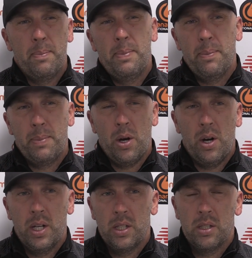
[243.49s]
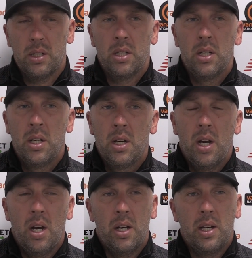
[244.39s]
a bit behind
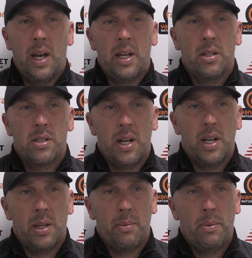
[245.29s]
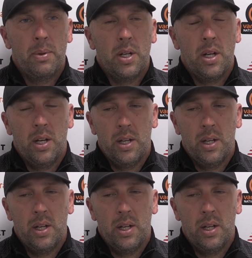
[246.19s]
Kane and Tutty at the moment.